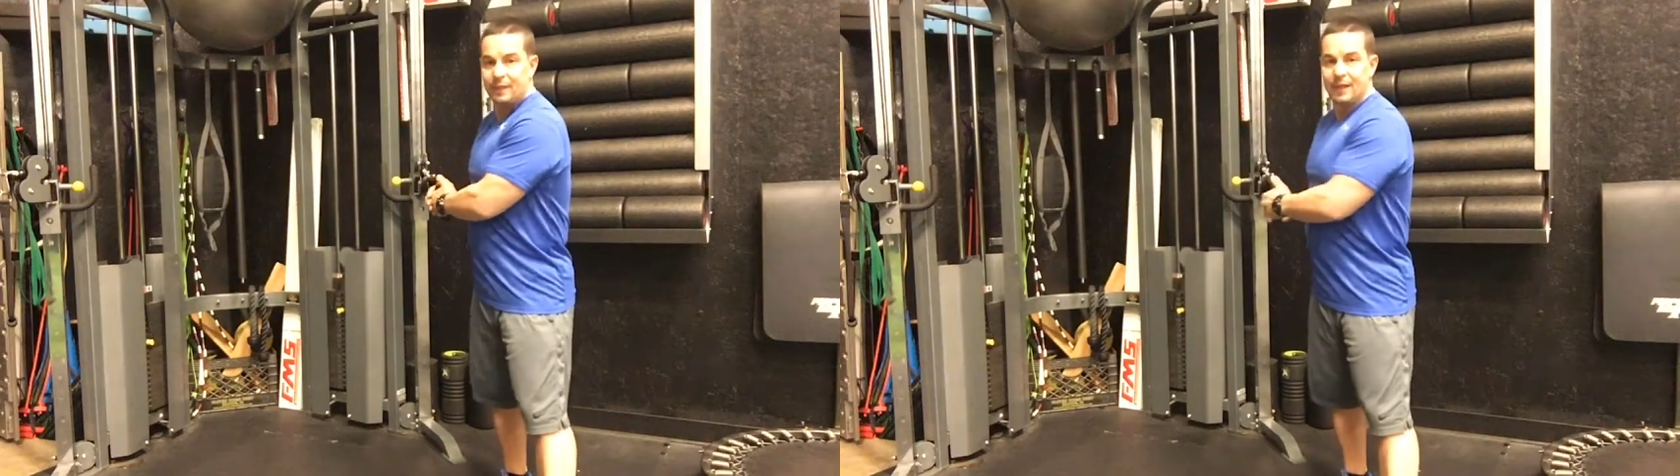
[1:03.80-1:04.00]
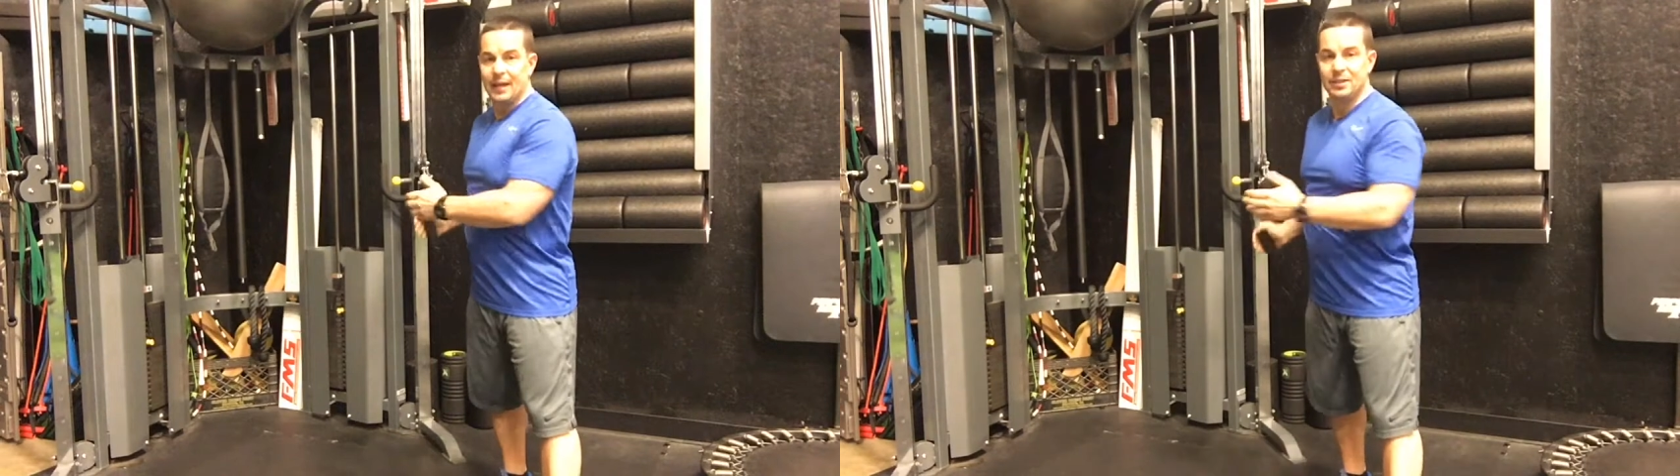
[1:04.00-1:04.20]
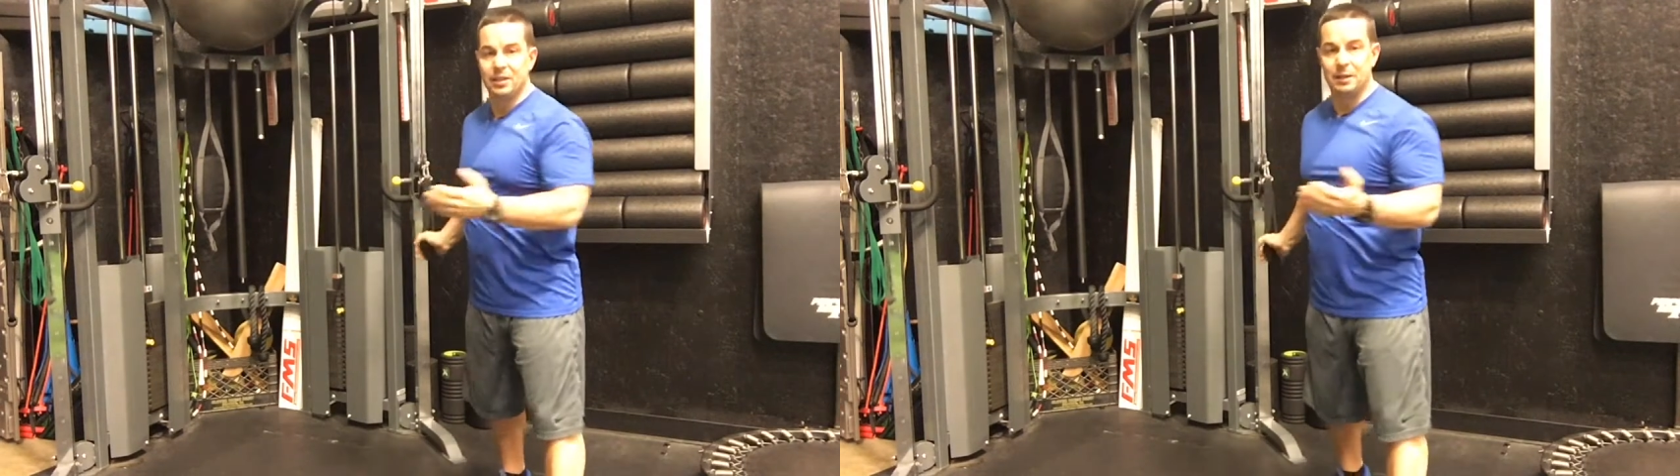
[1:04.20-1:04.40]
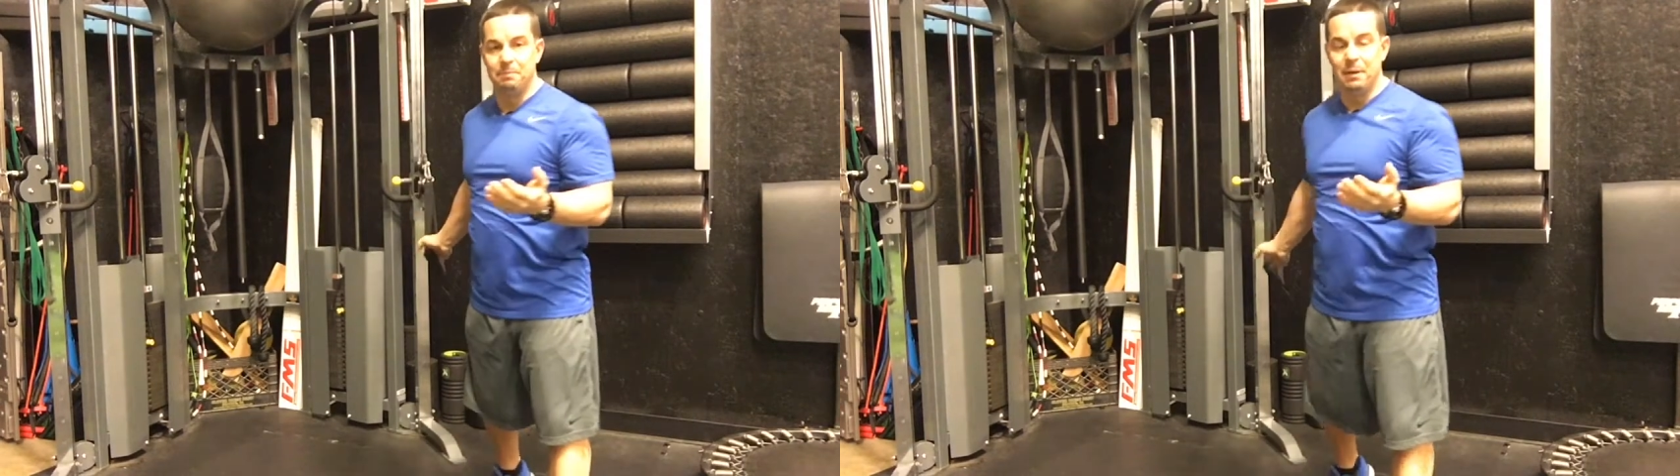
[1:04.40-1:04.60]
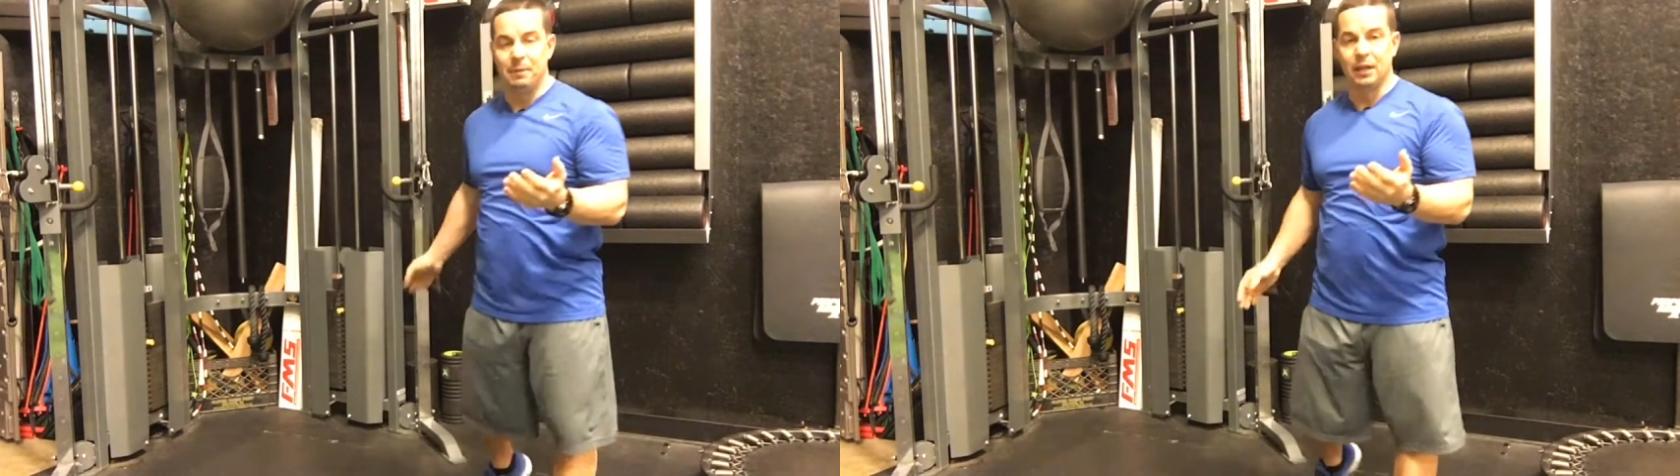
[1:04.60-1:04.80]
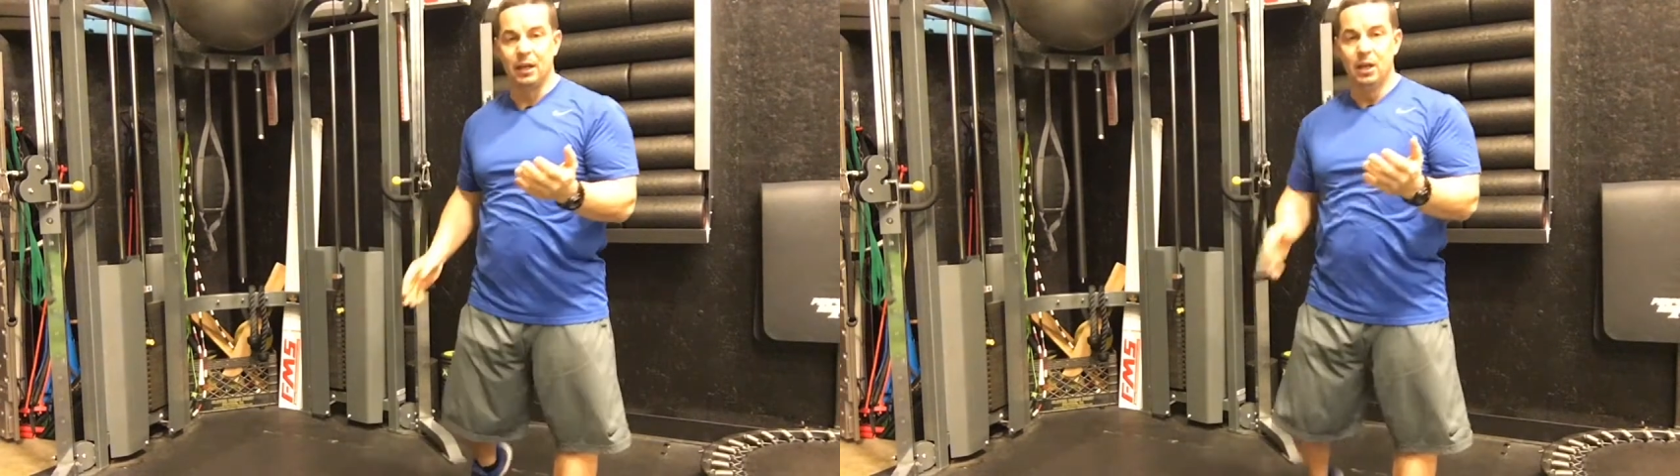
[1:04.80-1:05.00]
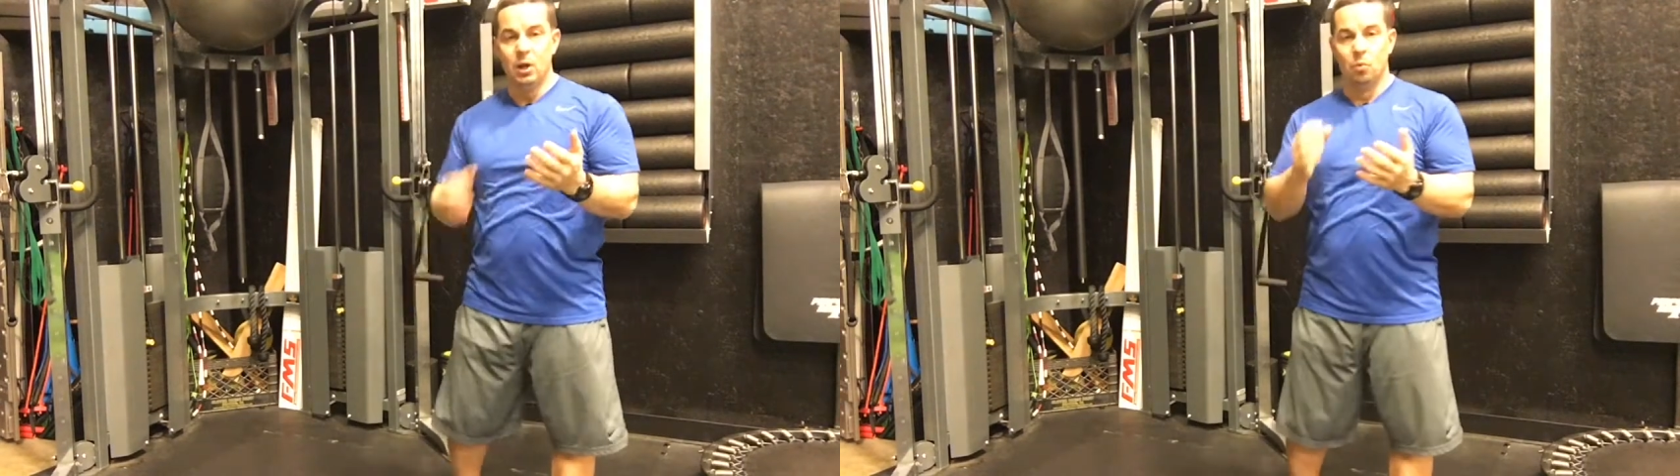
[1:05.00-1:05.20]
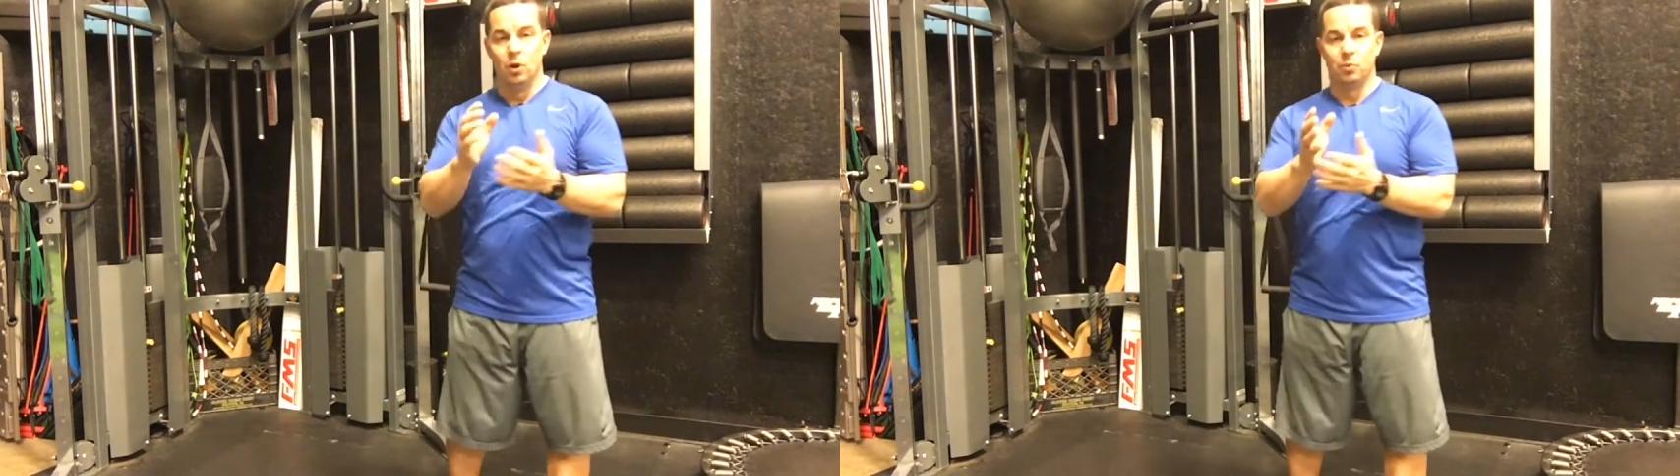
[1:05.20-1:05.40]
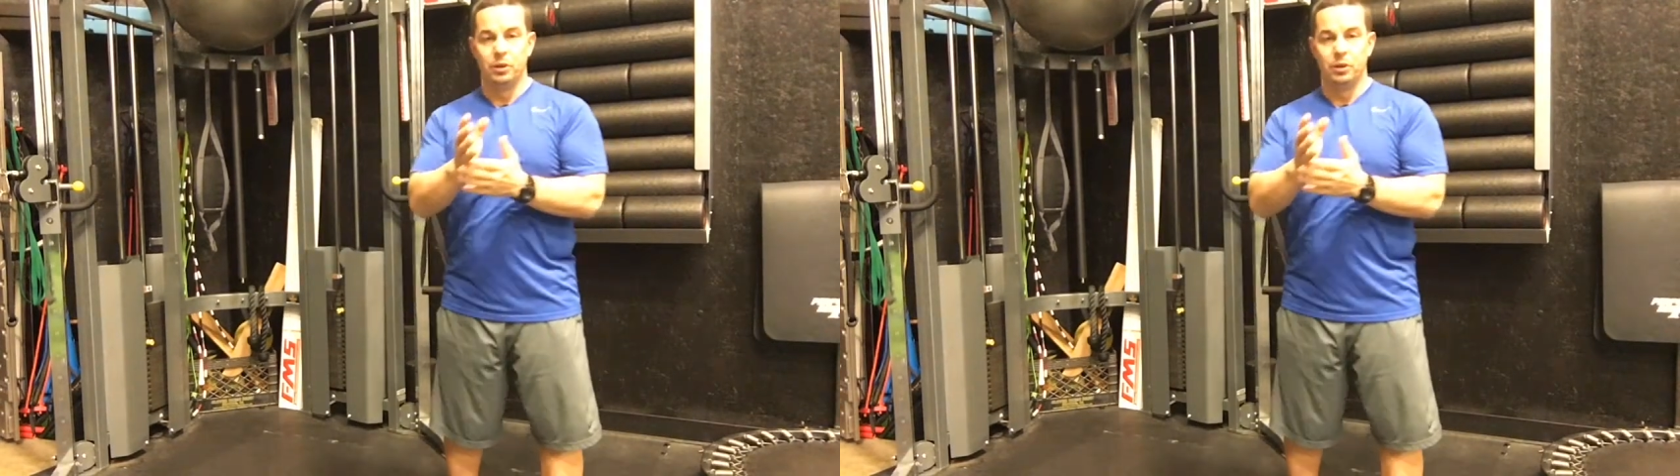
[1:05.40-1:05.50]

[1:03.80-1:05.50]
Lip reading: That is going to mimic what